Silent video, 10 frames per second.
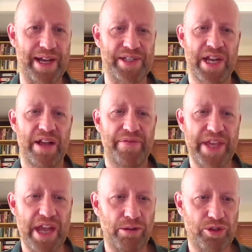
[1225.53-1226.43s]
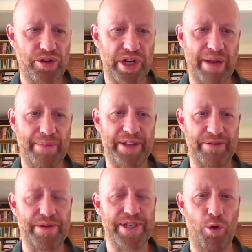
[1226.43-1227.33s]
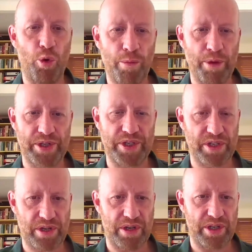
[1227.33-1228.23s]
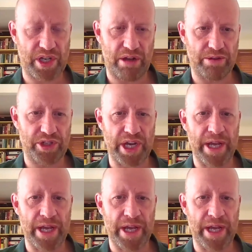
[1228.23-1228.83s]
the Ultra coming through is almost as good as culture,